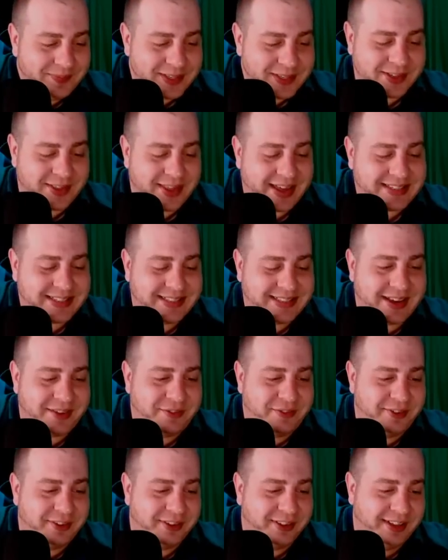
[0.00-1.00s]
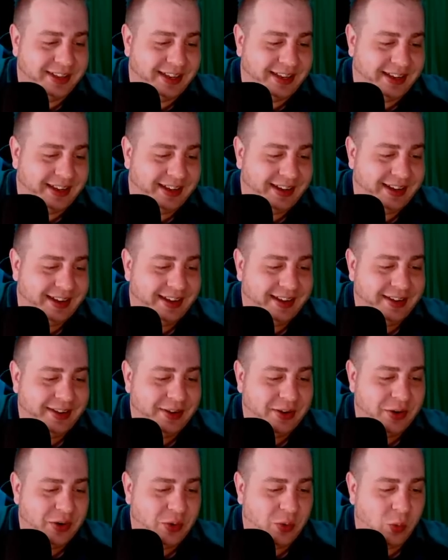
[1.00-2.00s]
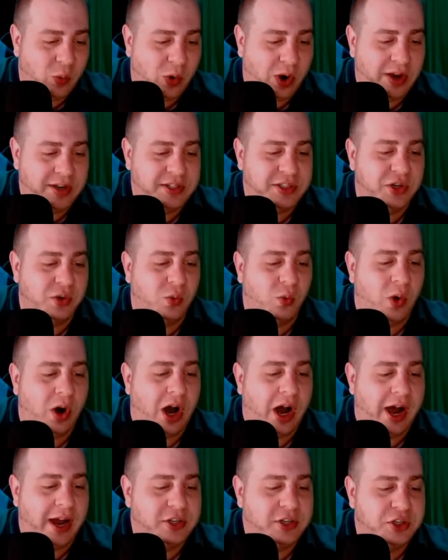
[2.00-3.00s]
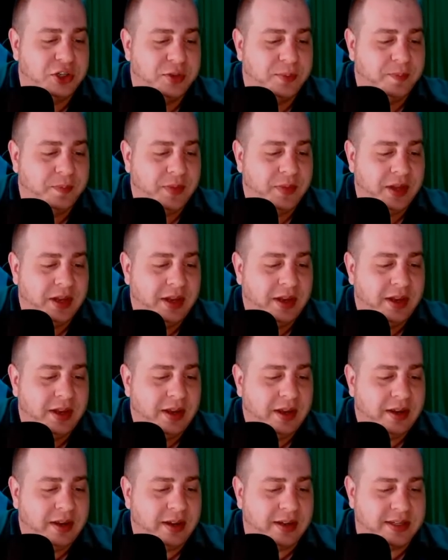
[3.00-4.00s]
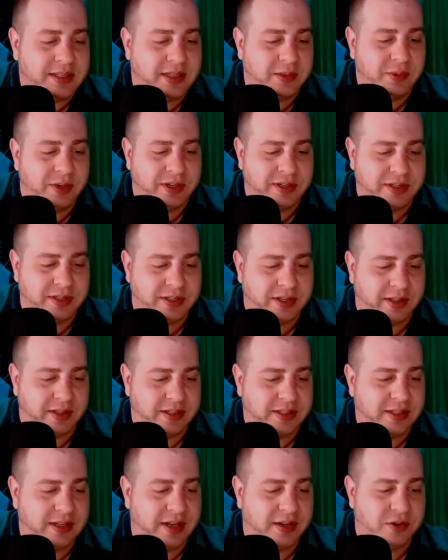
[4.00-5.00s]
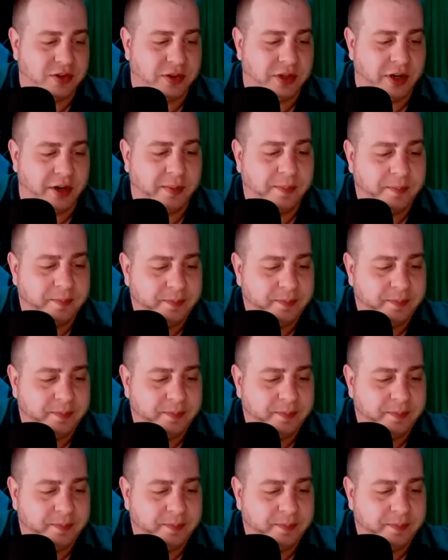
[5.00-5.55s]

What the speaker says: So that's definitely one to watch. Got to see what else is on the schedule here.